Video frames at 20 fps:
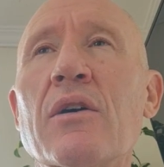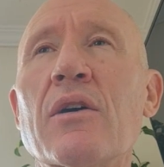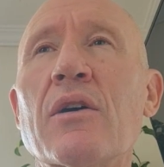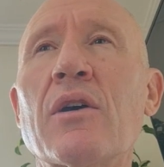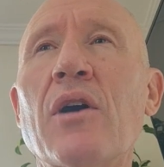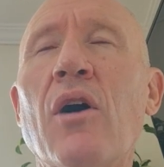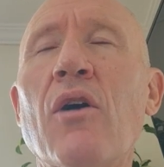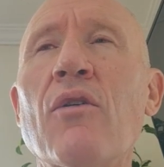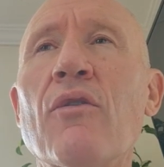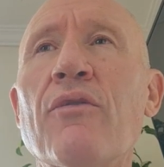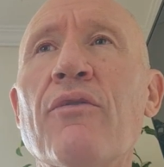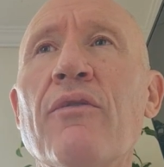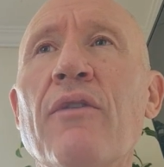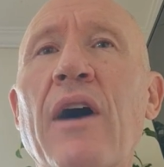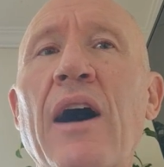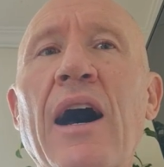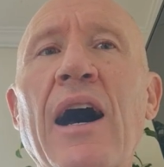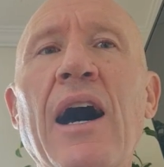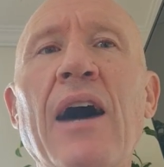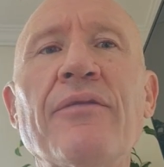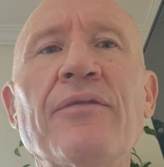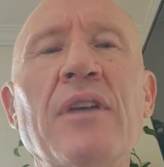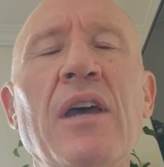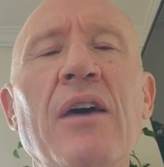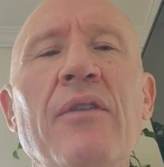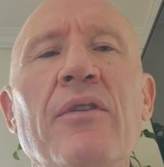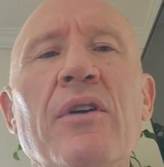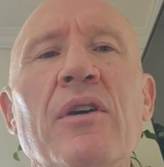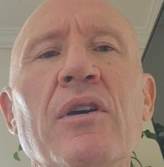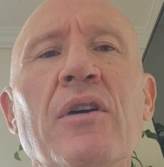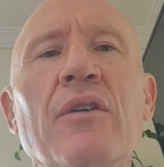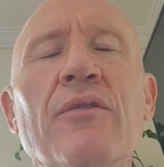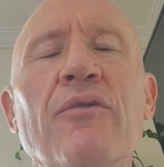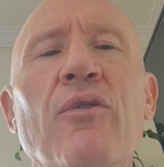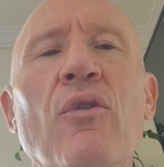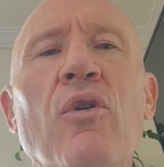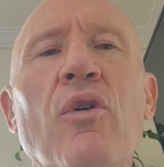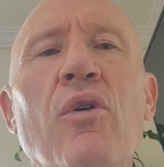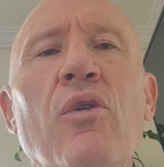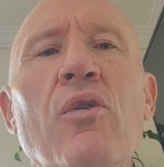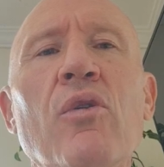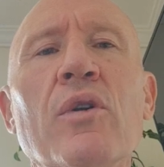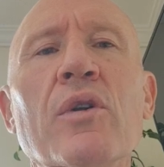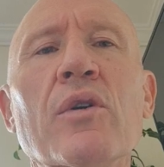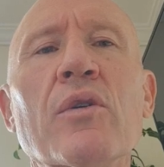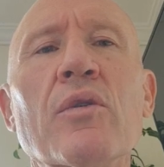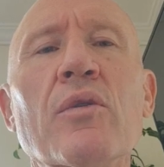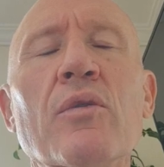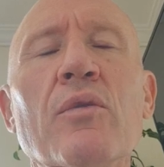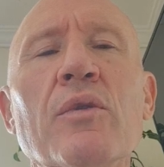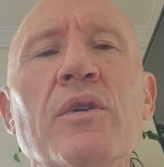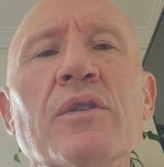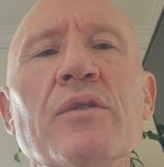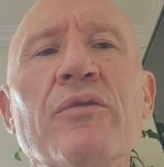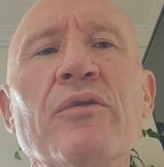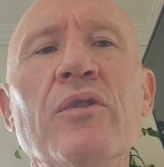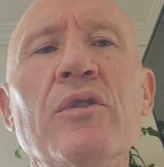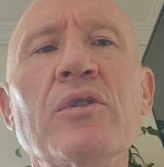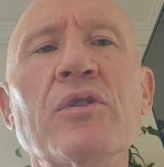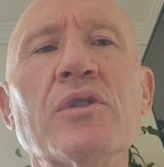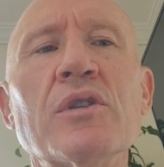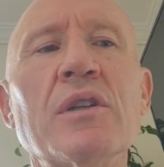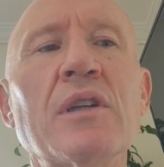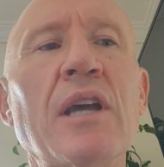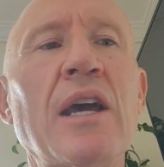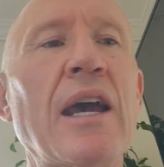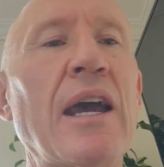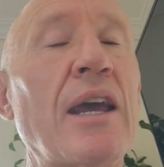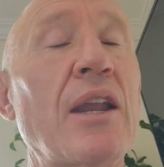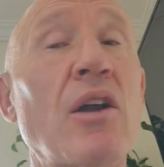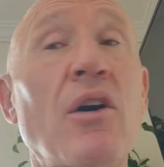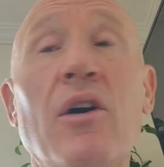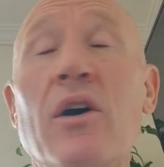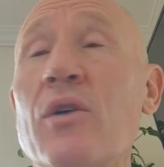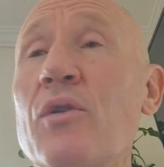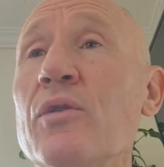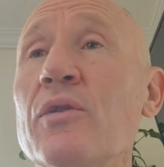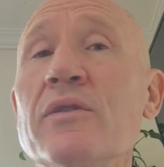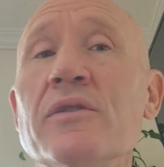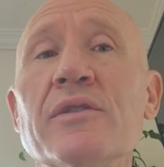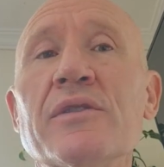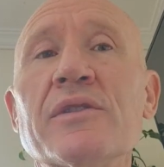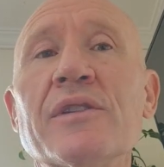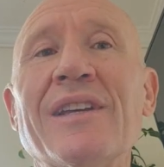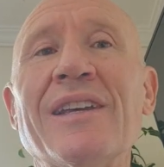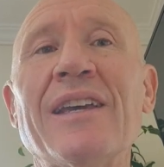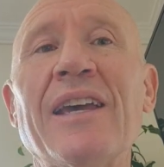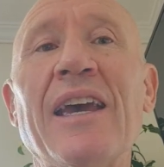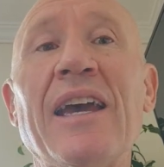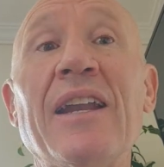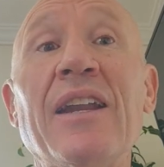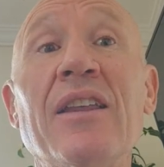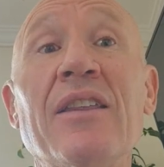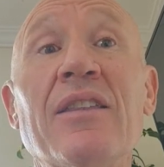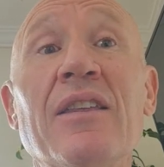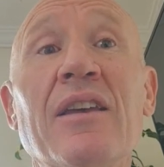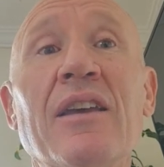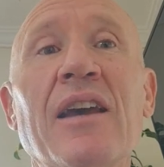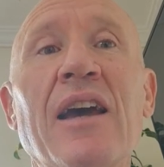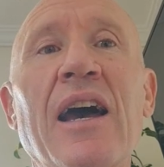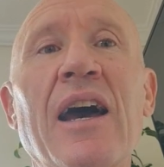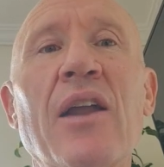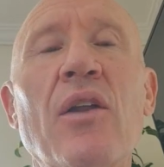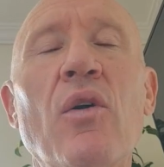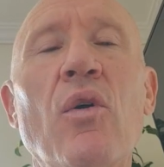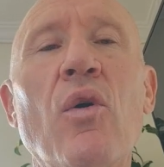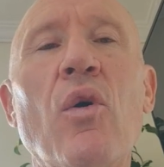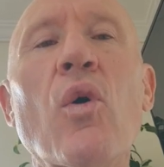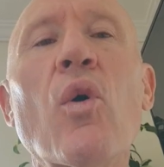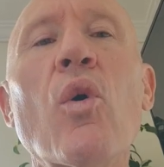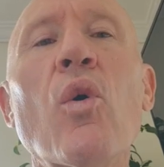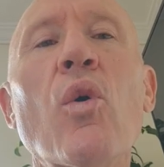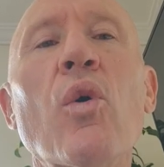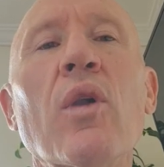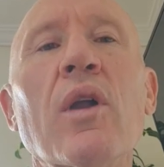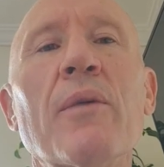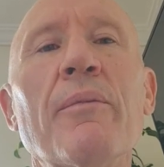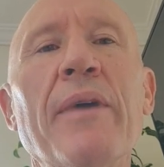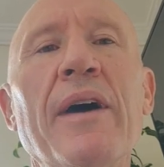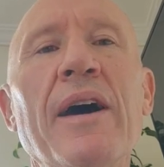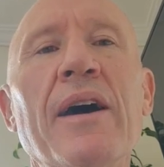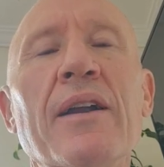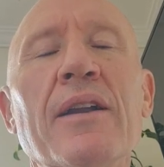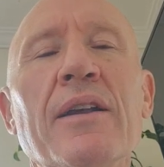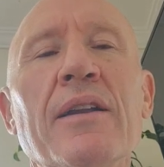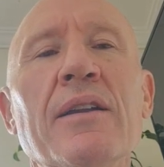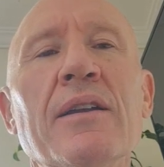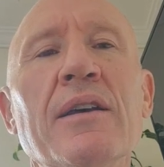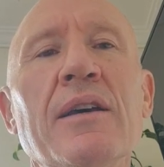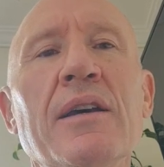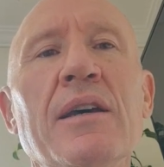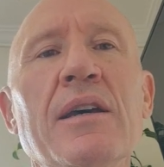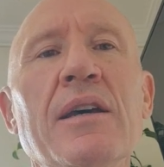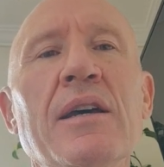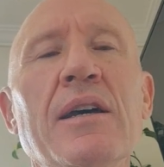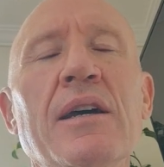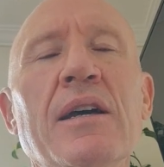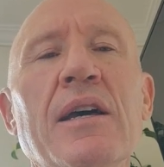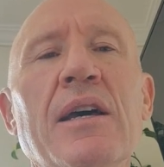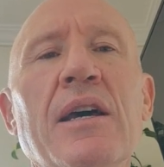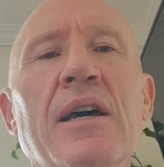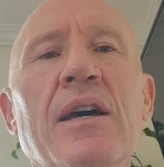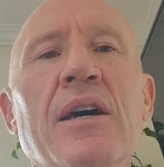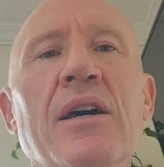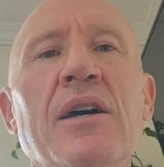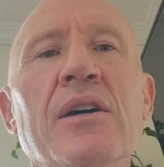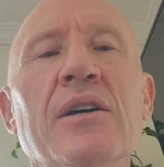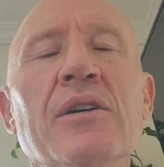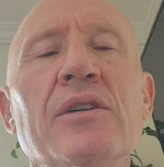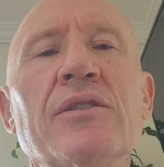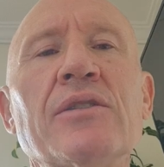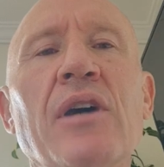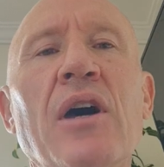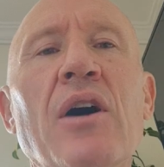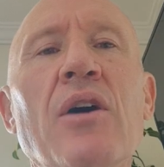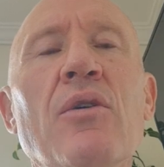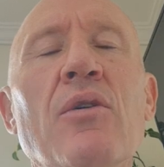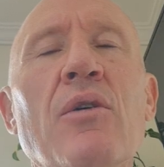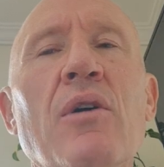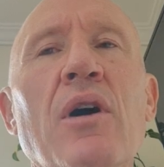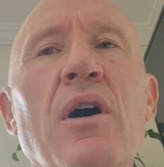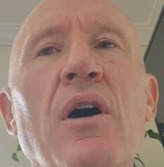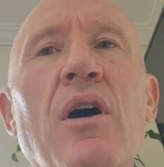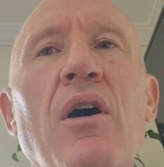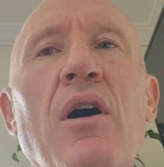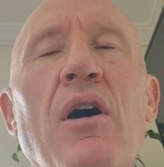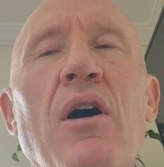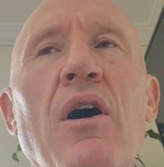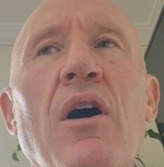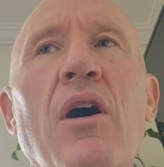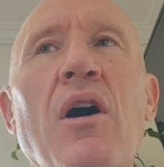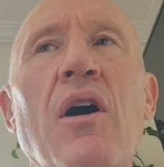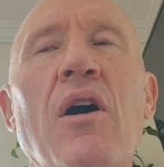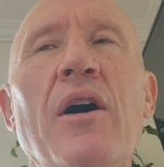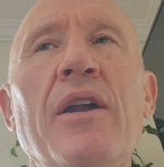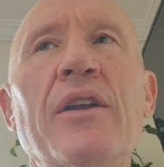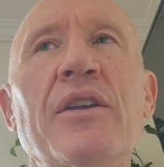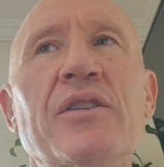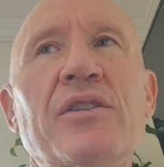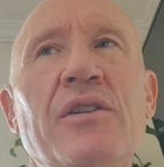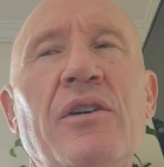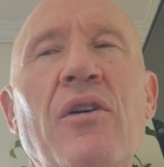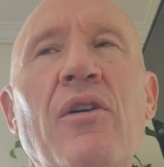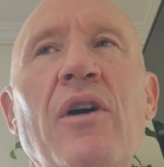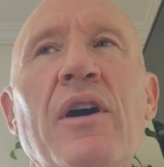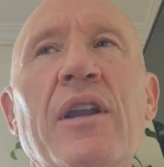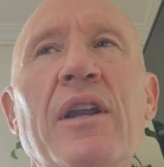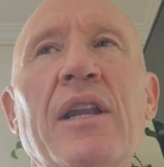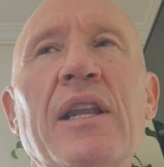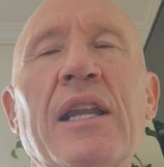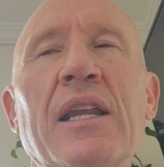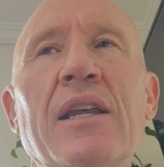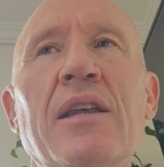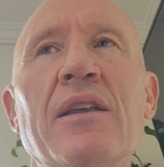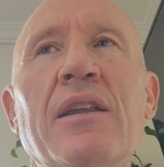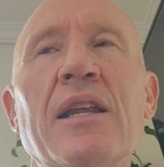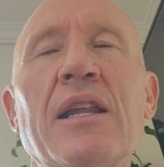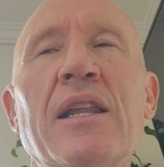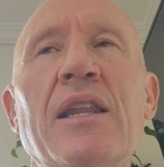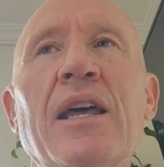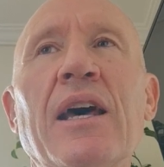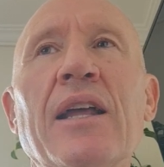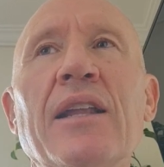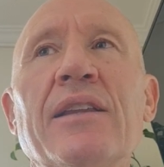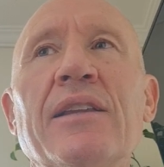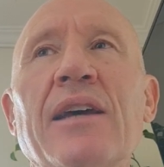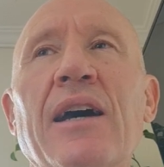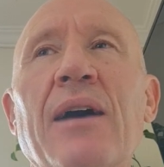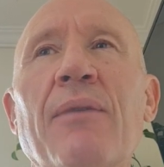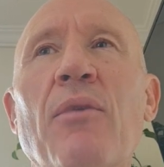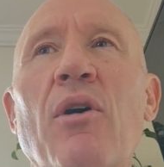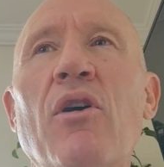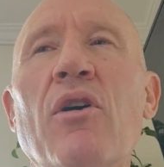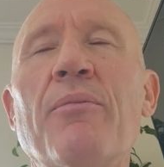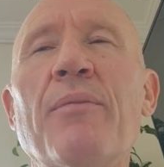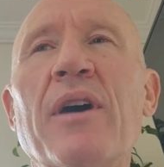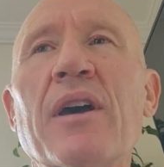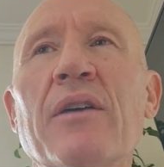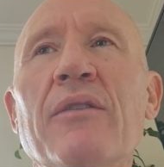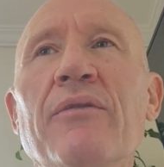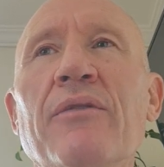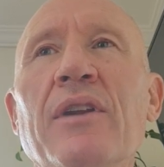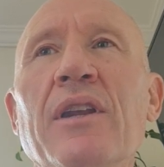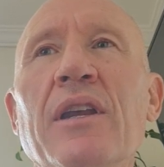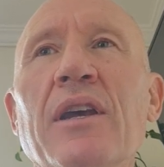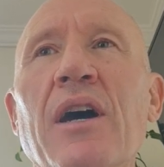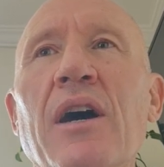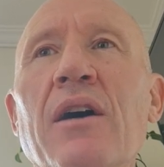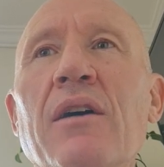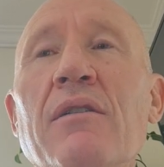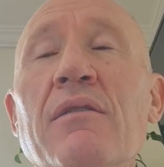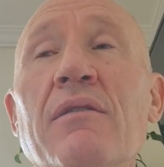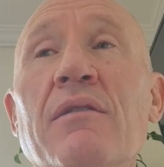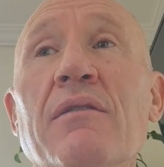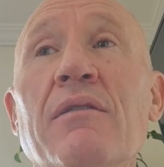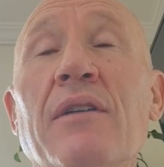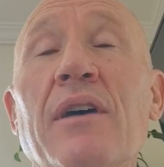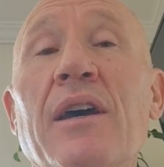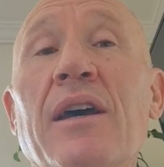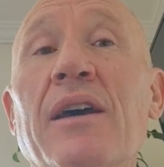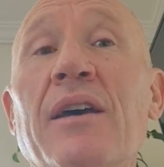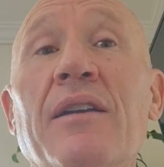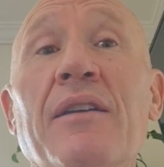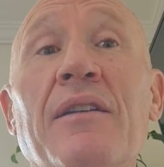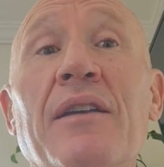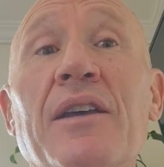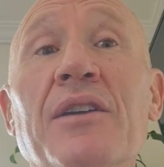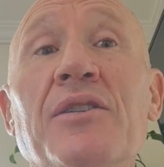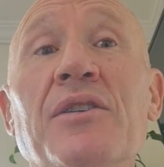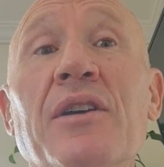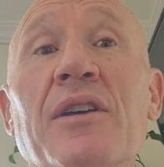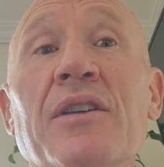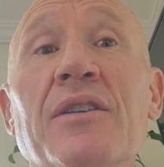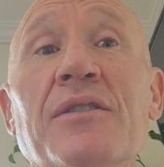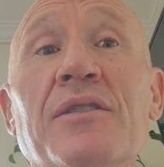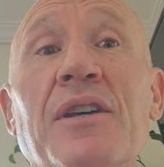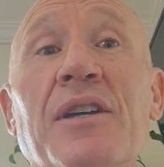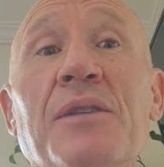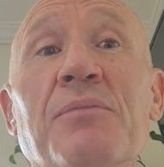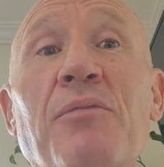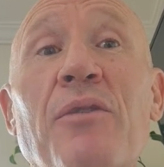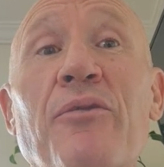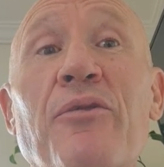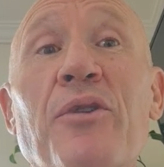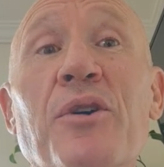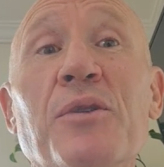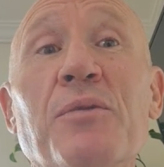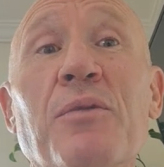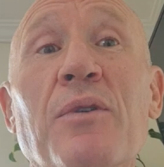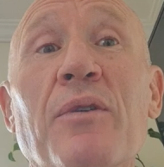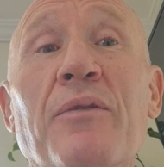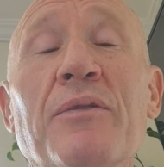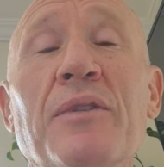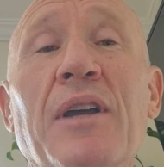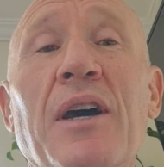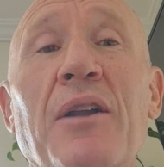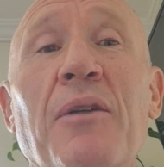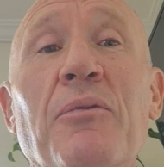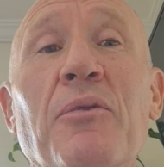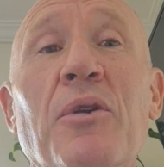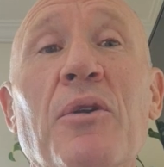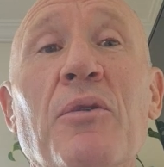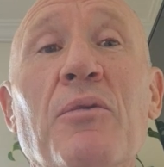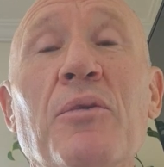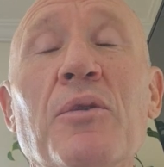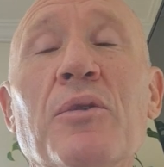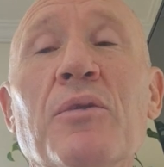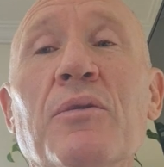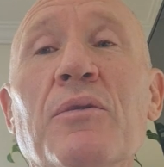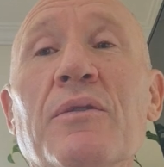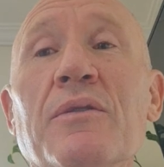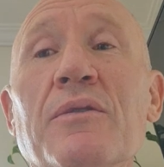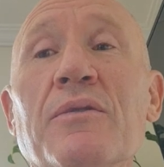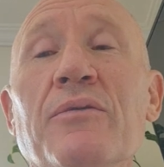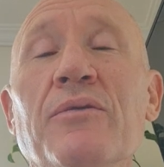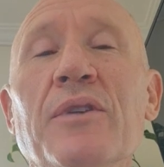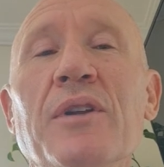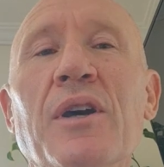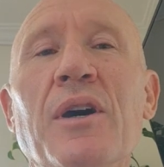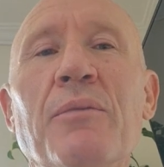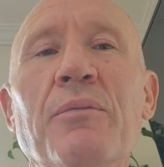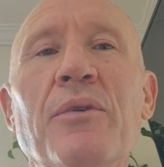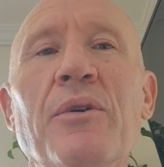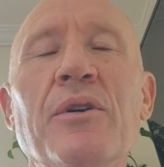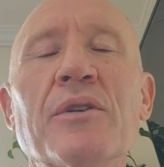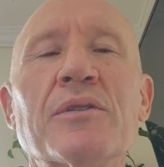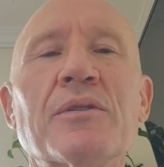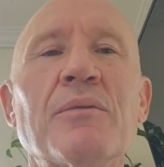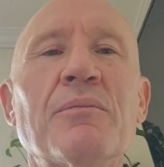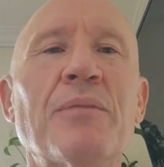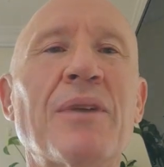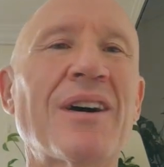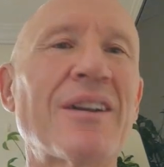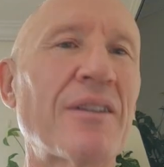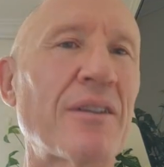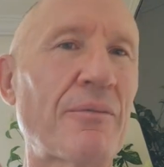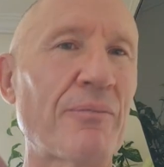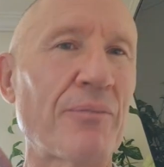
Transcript: golf after having a four corner wrist fusion, and I couldn't see anything at all about it. So I decided that I'd make a video, and as you can see, it's my first one I've done. I'm not a real video person, but